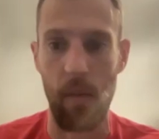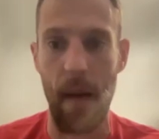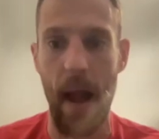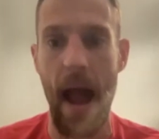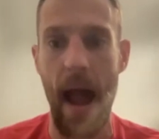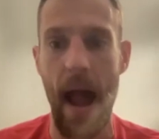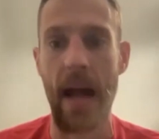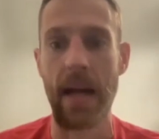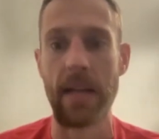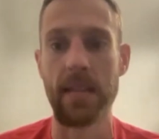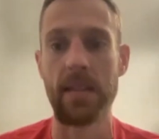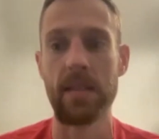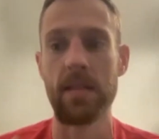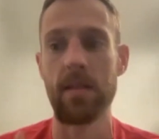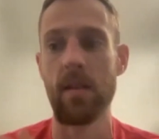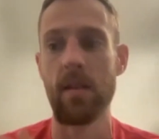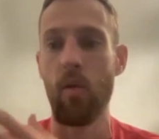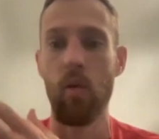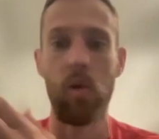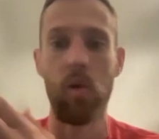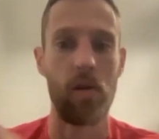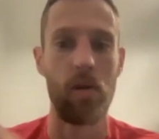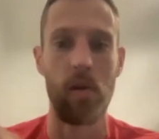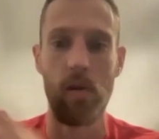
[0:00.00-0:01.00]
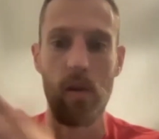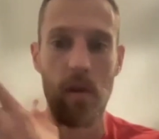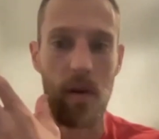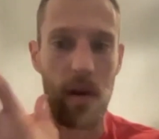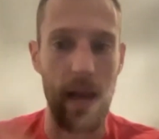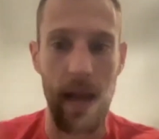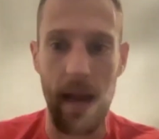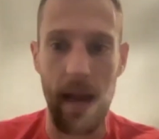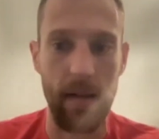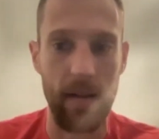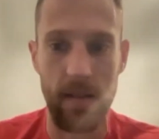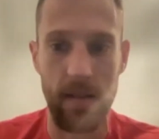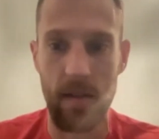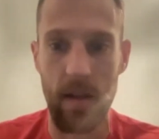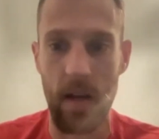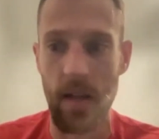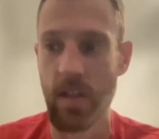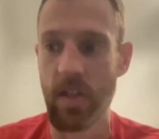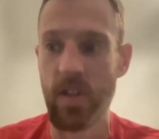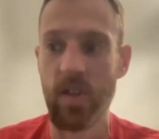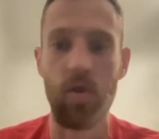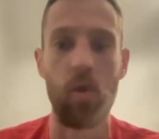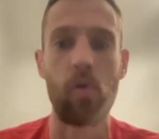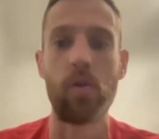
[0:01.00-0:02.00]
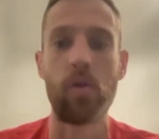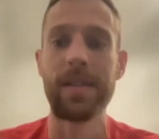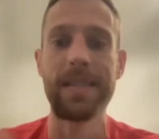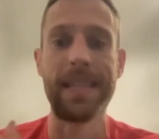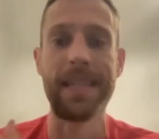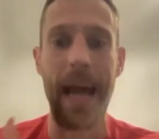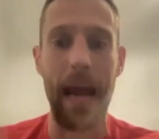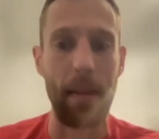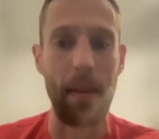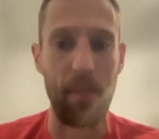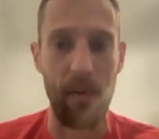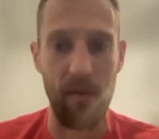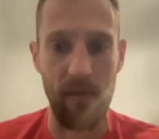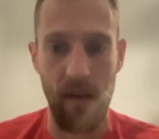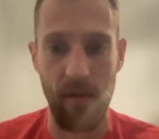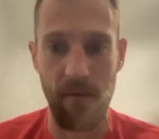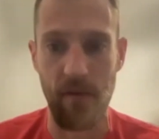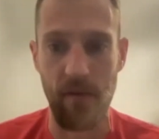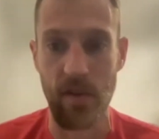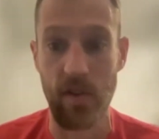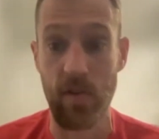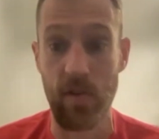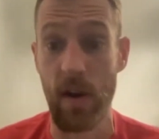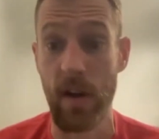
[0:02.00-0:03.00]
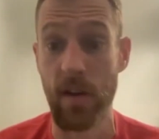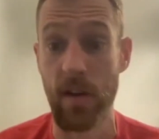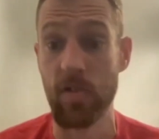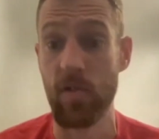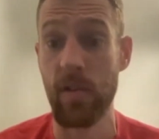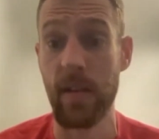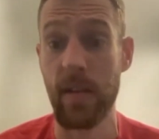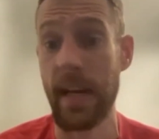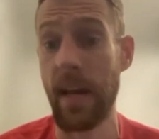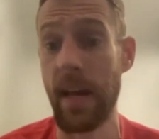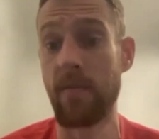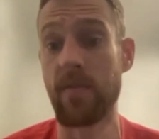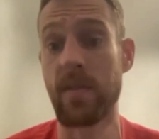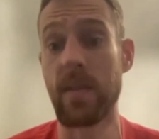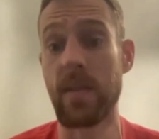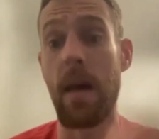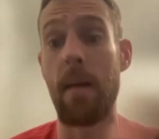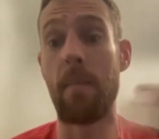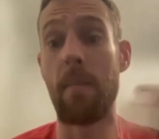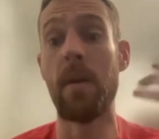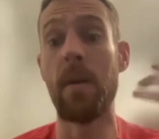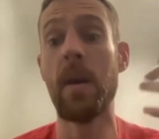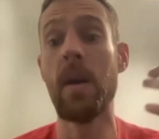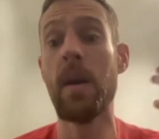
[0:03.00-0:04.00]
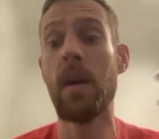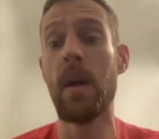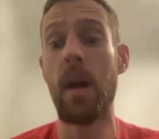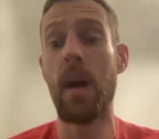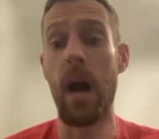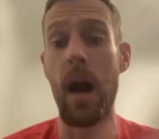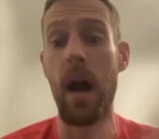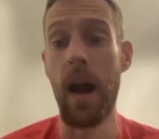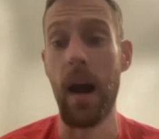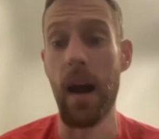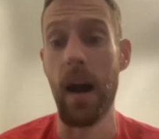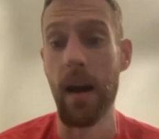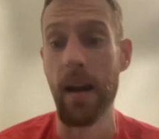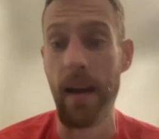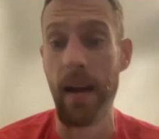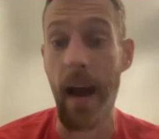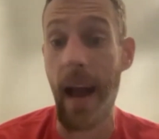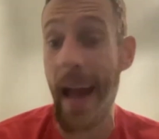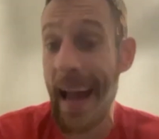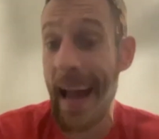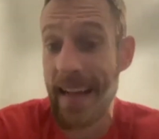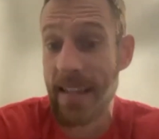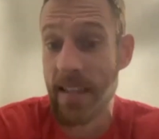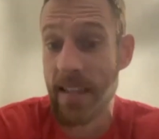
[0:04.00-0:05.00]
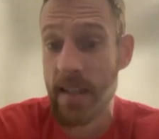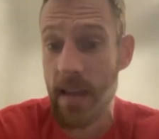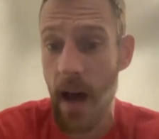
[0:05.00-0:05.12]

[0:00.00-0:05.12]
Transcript: mass or a certain type of infrastructure that gives them a heads